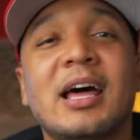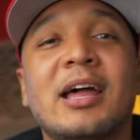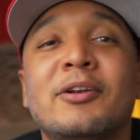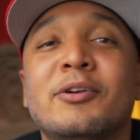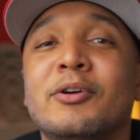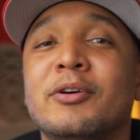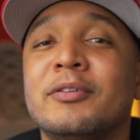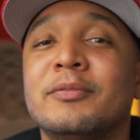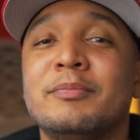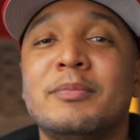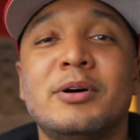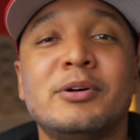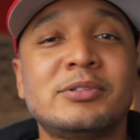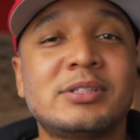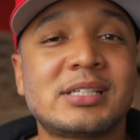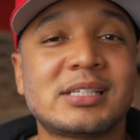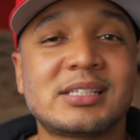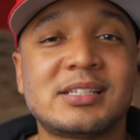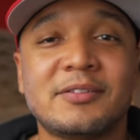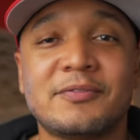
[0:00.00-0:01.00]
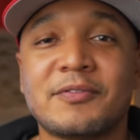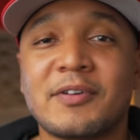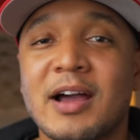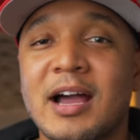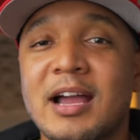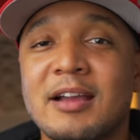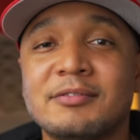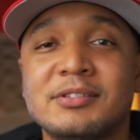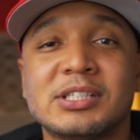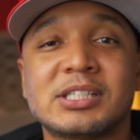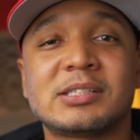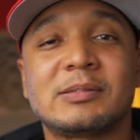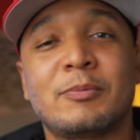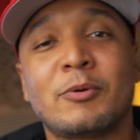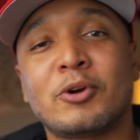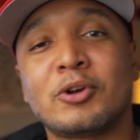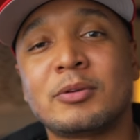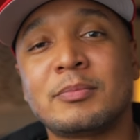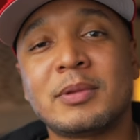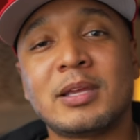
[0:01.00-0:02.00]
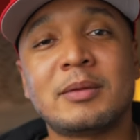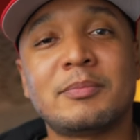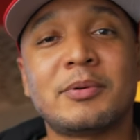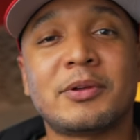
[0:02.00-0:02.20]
I don't know if Mode 65 just spoiled me,